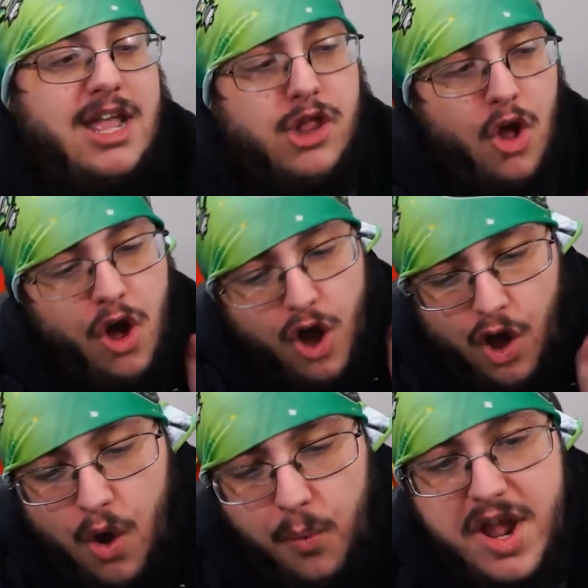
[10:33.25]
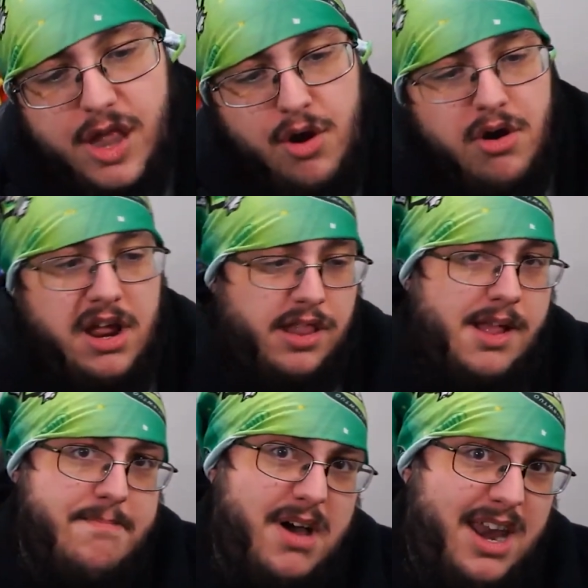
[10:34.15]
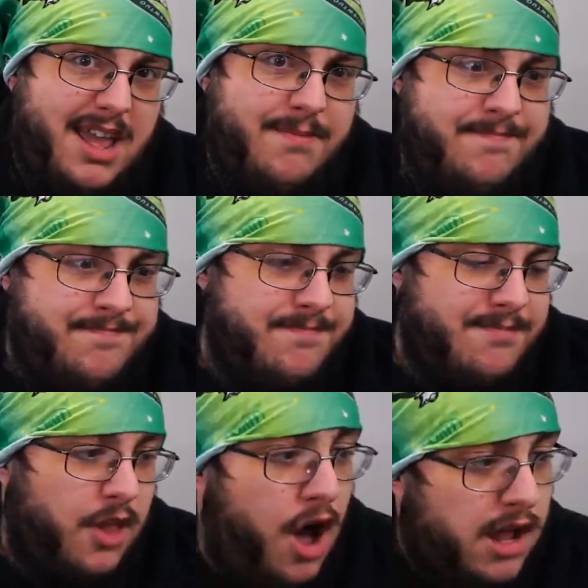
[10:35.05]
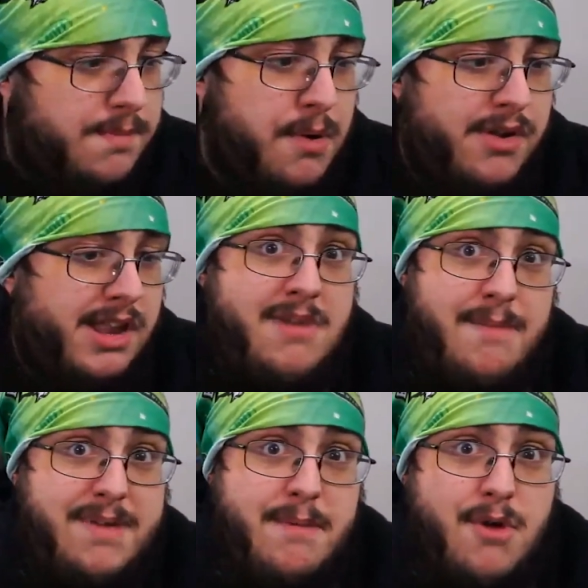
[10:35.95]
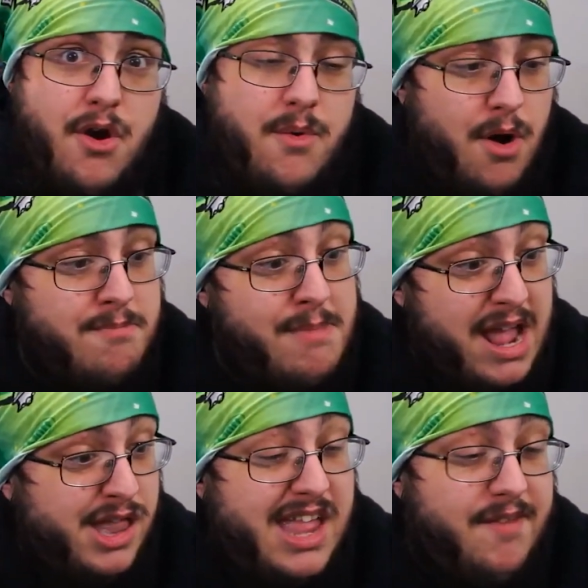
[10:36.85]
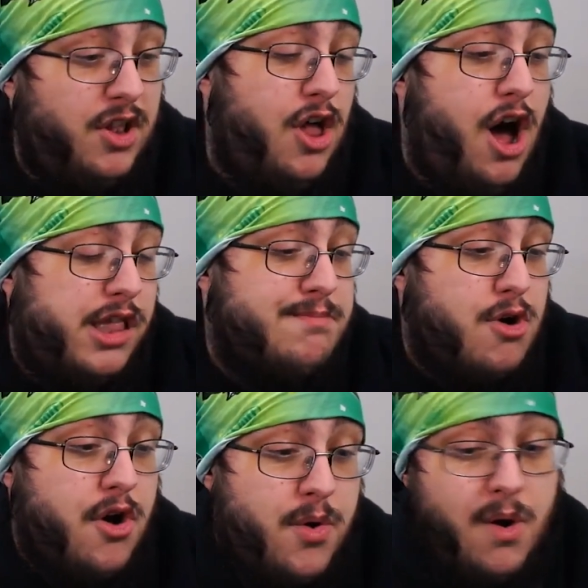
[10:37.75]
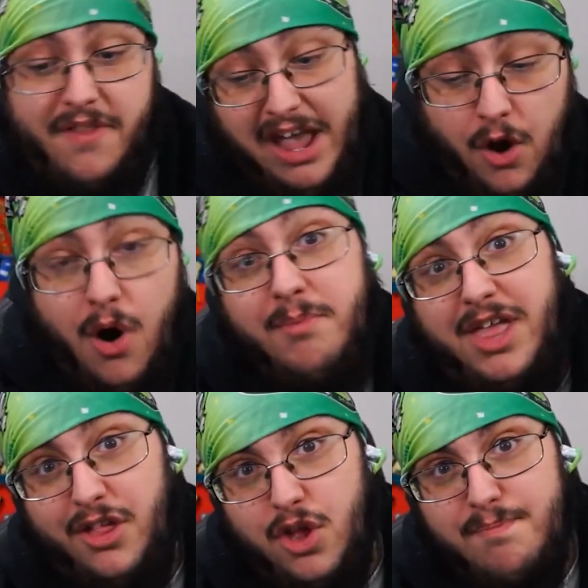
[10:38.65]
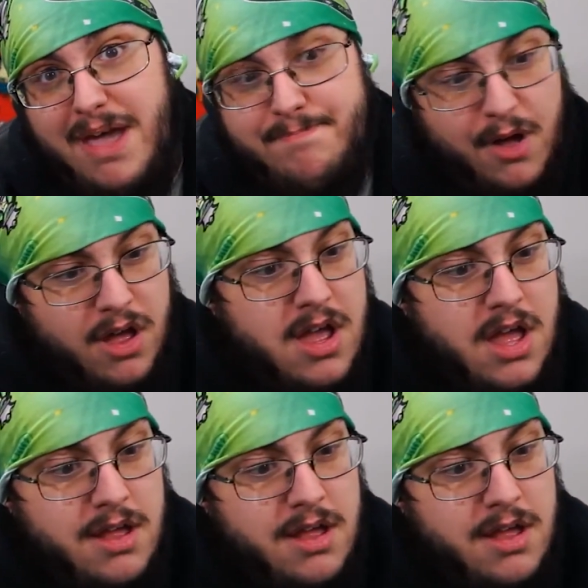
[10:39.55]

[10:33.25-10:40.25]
It's always hurting somebody. Lost person might be a murderer, might save a lost murderer. They go home, kill 2 people.